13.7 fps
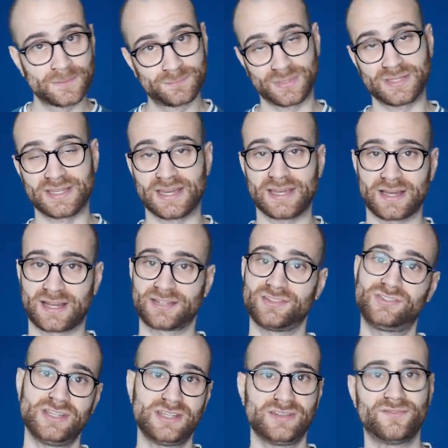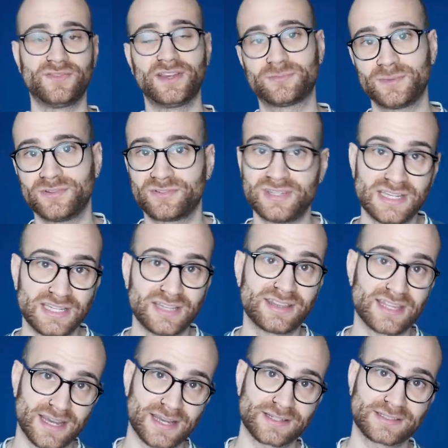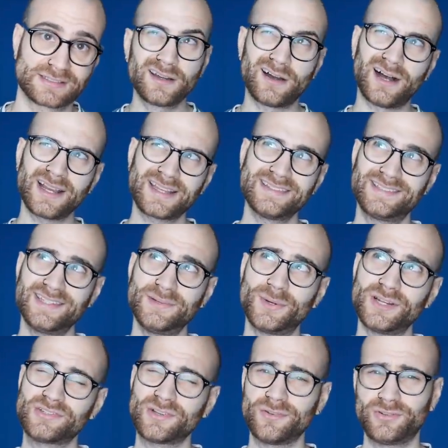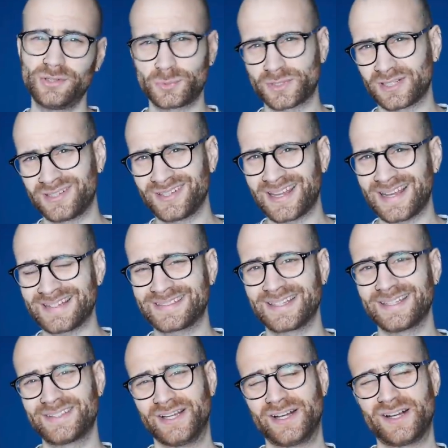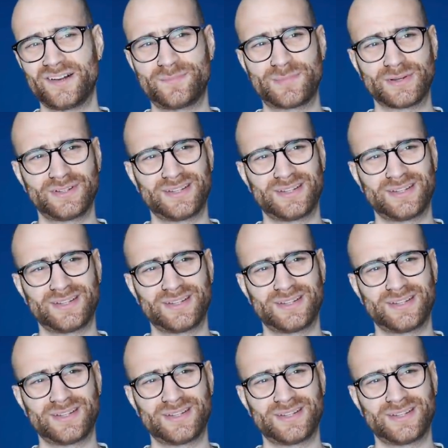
But yeah, I can see the investments needed there. I can see why Chelsea would want to look at a centre half, but